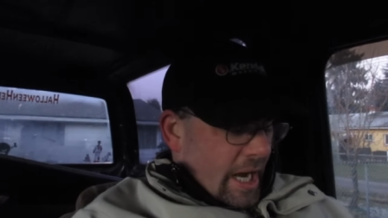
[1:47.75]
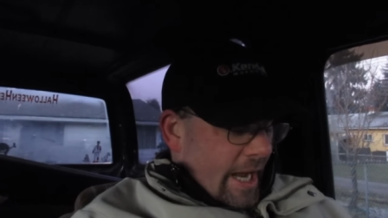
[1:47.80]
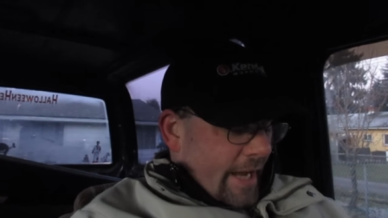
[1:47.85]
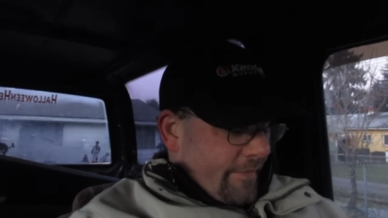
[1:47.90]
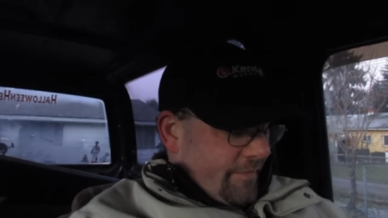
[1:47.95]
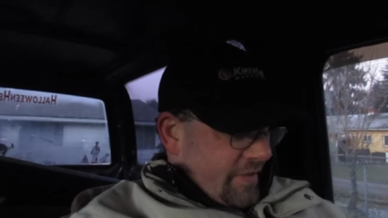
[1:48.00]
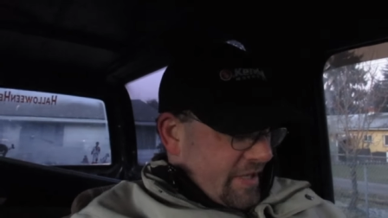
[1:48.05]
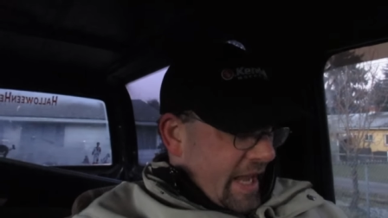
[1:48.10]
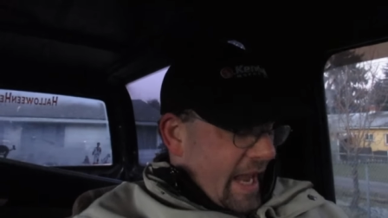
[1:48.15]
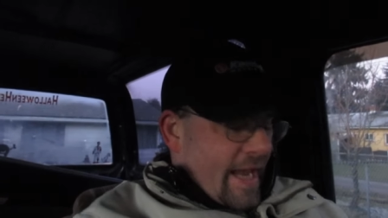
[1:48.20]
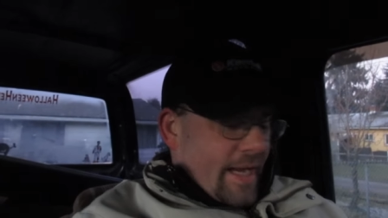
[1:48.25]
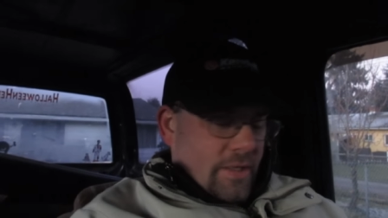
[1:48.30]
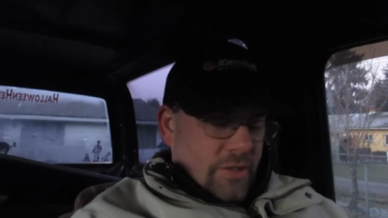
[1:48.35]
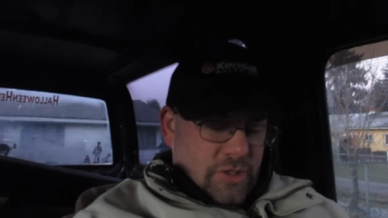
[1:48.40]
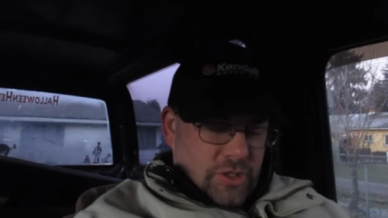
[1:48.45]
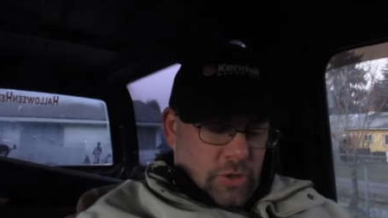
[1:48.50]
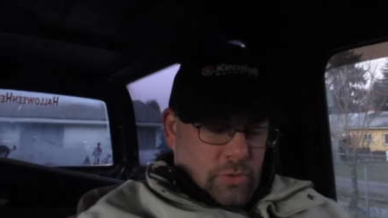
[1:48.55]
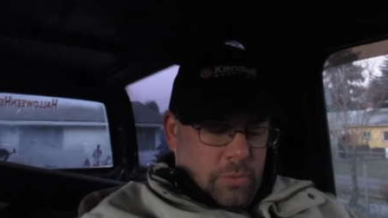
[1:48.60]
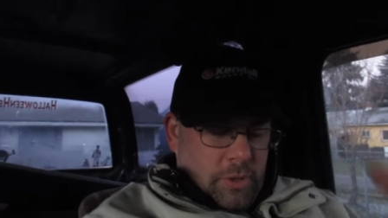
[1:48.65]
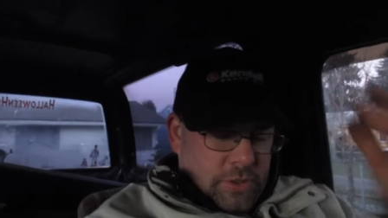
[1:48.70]
I've gained
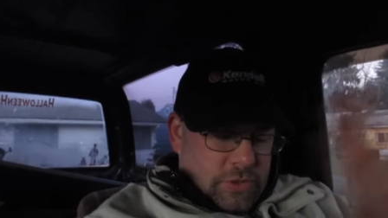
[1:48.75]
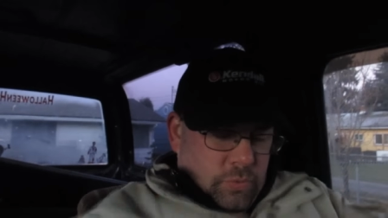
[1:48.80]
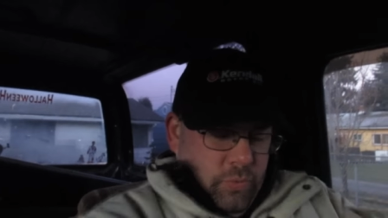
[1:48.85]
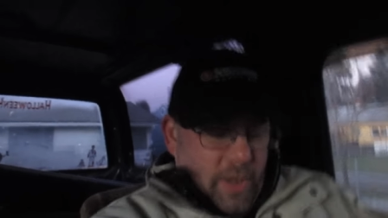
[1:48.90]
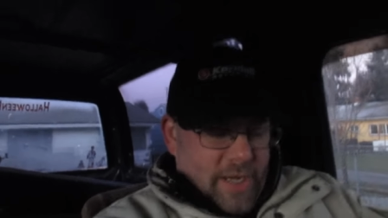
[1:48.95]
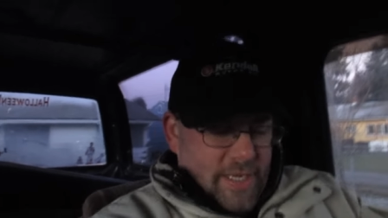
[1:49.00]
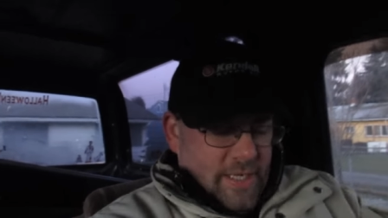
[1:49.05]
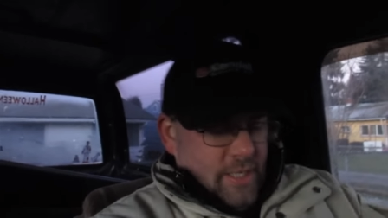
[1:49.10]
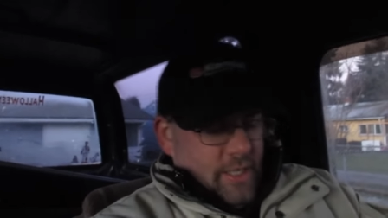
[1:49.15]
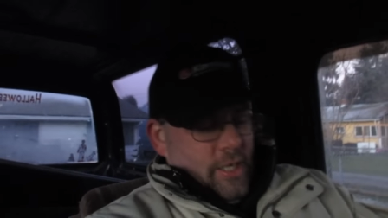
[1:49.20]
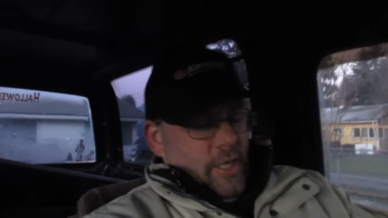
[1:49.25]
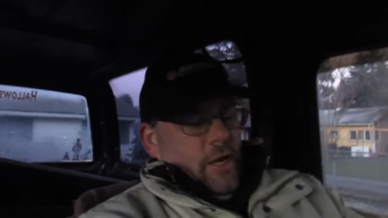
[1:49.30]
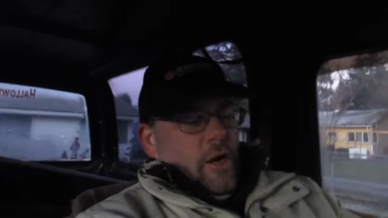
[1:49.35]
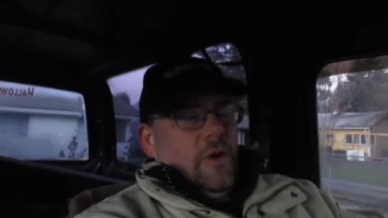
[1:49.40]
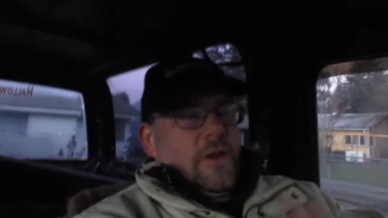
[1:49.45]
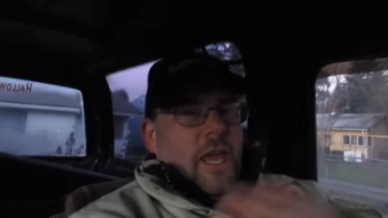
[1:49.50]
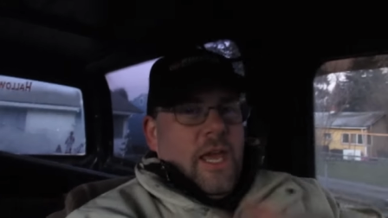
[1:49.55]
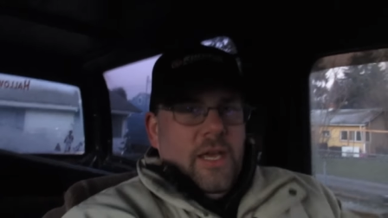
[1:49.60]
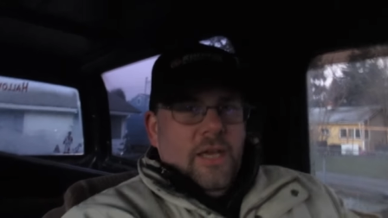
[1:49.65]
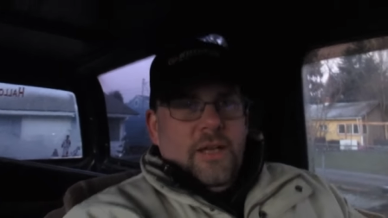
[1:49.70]
so much weight.
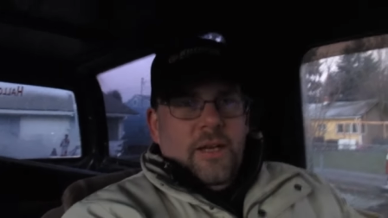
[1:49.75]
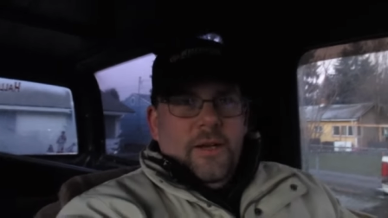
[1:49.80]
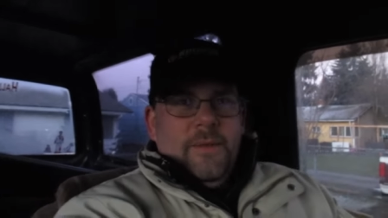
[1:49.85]
Okay.